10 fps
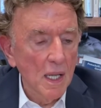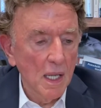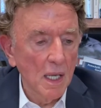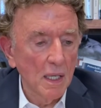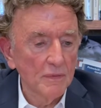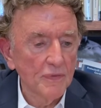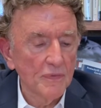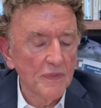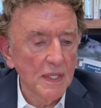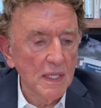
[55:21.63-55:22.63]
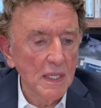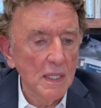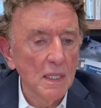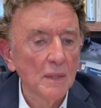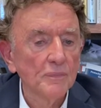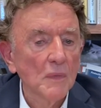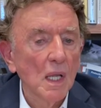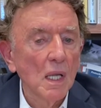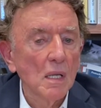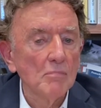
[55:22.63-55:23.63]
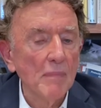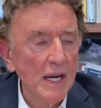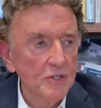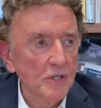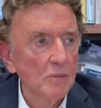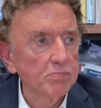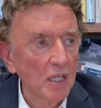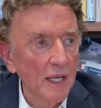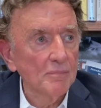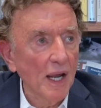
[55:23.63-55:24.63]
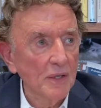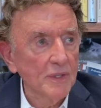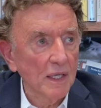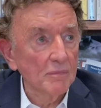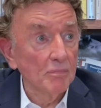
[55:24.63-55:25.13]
of the major plant biotech,